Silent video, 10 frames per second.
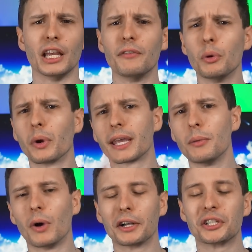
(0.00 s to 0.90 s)
If you want to keep
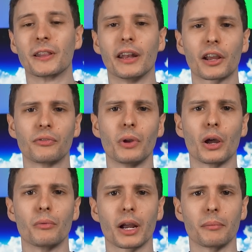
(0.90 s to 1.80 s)
watching, the next video
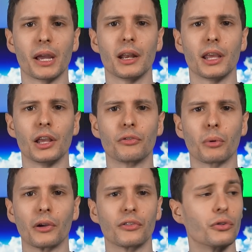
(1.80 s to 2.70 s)
I'd recommend is where
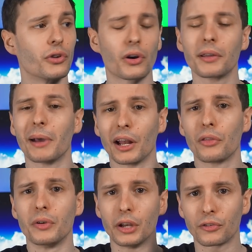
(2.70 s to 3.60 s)
I was talking about
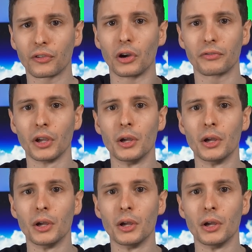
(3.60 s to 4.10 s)
other near Microsoft